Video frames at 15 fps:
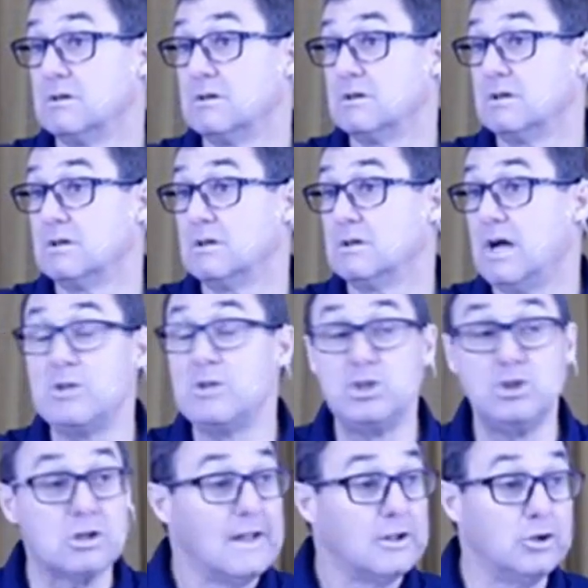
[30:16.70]
I mean, you,
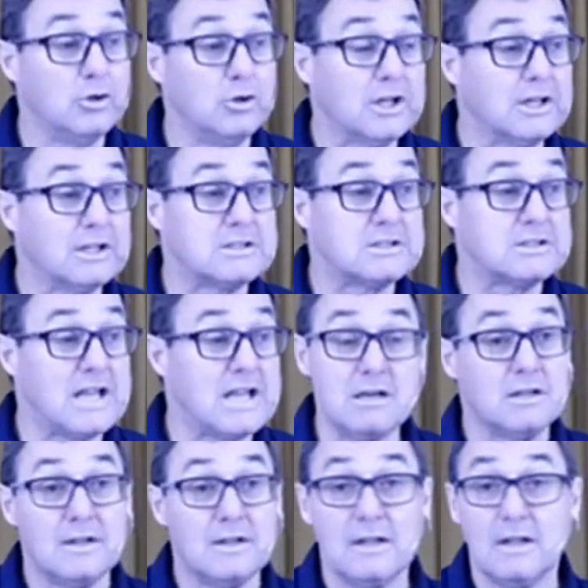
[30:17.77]
you can attend
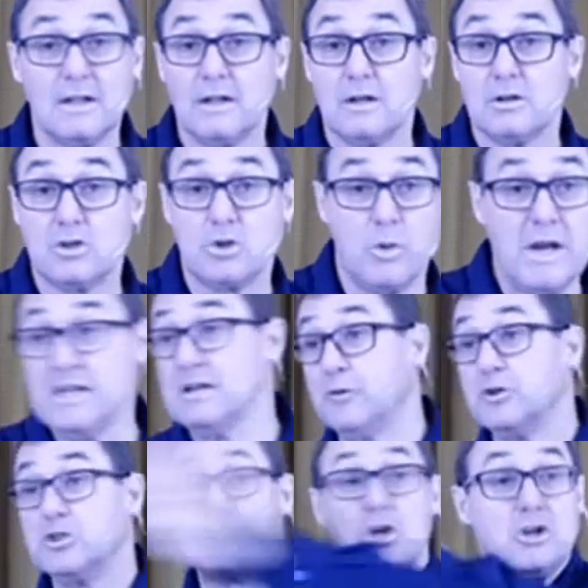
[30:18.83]
20 different
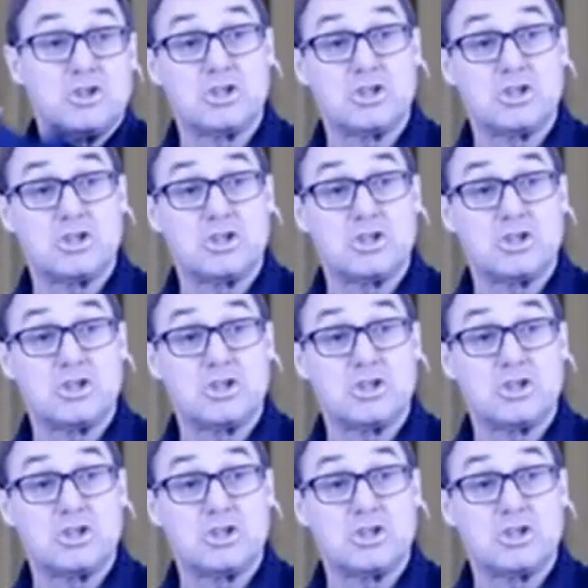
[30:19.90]
churches